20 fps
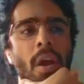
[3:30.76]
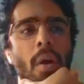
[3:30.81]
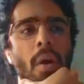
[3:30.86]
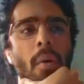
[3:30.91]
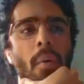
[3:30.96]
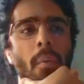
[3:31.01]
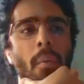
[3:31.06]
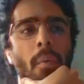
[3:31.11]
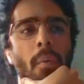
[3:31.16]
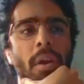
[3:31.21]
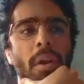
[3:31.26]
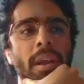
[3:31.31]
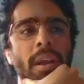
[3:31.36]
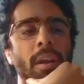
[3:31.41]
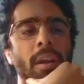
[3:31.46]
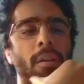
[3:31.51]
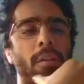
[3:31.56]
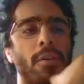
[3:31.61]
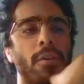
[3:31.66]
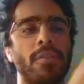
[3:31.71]
Working
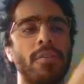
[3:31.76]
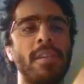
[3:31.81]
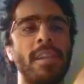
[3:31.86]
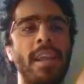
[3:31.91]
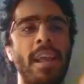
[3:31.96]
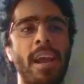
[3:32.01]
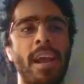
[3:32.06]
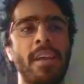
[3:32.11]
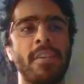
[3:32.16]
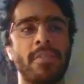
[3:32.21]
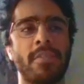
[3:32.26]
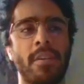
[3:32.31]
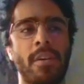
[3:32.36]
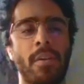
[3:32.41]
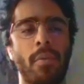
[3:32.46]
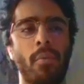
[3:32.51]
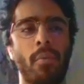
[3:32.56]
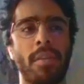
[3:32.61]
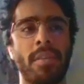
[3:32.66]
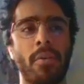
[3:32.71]
close
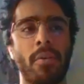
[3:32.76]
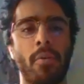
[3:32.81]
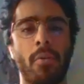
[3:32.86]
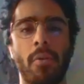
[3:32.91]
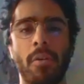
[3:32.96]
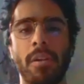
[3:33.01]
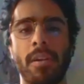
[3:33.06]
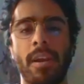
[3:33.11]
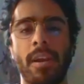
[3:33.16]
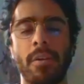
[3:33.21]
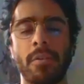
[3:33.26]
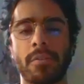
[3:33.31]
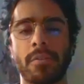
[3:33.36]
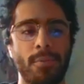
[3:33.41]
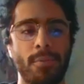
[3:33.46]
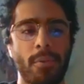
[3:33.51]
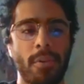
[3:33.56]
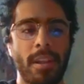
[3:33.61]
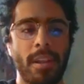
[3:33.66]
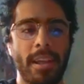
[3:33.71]
liaison with the coordinators, so
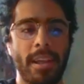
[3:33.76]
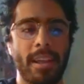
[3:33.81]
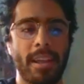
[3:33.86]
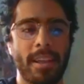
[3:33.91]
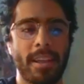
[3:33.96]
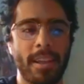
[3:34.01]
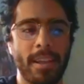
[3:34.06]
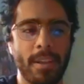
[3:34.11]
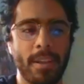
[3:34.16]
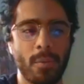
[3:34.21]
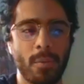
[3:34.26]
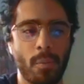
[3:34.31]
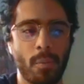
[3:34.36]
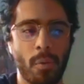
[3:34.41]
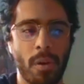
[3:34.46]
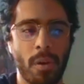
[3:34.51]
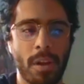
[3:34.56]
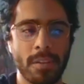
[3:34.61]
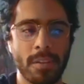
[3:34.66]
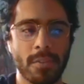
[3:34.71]
we're like
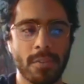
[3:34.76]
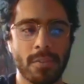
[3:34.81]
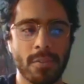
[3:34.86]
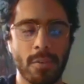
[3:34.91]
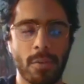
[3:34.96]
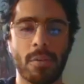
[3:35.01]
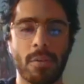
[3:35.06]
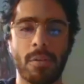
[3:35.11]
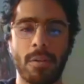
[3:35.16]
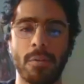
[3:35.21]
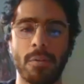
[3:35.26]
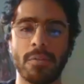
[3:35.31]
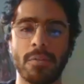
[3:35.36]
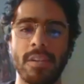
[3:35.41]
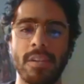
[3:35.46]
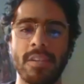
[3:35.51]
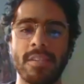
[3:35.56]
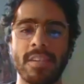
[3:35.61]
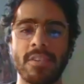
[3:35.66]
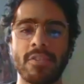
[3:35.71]
working so closely
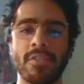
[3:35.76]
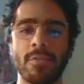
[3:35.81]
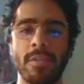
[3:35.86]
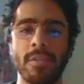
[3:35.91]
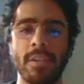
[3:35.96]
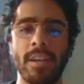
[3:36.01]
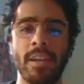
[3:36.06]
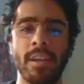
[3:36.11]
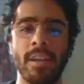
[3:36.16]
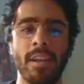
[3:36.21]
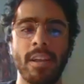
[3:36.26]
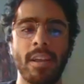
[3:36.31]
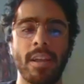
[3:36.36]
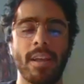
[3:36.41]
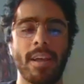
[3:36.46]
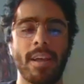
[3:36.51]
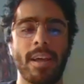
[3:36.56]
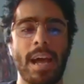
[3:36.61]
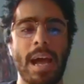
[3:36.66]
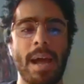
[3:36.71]
essentially,
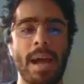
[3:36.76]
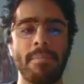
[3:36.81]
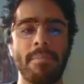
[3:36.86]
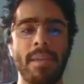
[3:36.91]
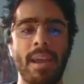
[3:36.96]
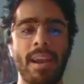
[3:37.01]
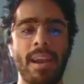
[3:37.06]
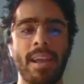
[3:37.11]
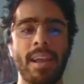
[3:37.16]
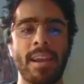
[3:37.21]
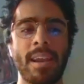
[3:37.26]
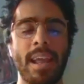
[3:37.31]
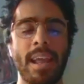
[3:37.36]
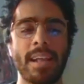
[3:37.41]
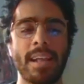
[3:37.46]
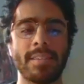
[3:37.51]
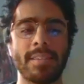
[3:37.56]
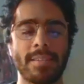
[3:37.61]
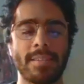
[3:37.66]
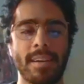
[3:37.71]
I'm getting an
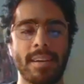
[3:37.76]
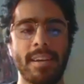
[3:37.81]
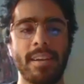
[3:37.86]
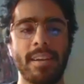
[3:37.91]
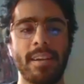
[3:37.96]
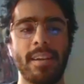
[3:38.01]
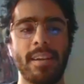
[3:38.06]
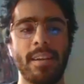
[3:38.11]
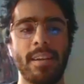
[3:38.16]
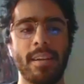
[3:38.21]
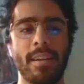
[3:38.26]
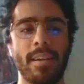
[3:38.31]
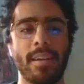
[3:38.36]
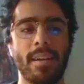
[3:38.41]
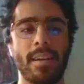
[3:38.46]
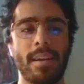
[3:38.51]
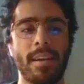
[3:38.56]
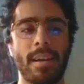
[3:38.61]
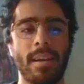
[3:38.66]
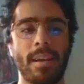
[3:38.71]
insight
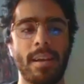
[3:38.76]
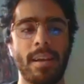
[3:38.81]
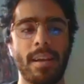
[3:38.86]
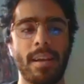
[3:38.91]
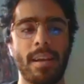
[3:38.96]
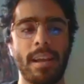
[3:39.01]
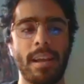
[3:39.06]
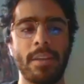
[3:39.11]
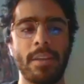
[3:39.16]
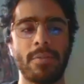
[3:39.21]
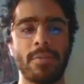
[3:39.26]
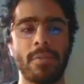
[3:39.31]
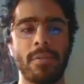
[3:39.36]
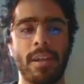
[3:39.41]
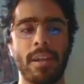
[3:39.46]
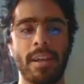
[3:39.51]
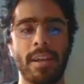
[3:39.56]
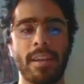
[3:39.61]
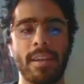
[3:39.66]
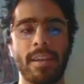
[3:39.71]
into
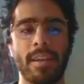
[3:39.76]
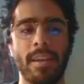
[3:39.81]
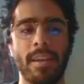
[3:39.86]
like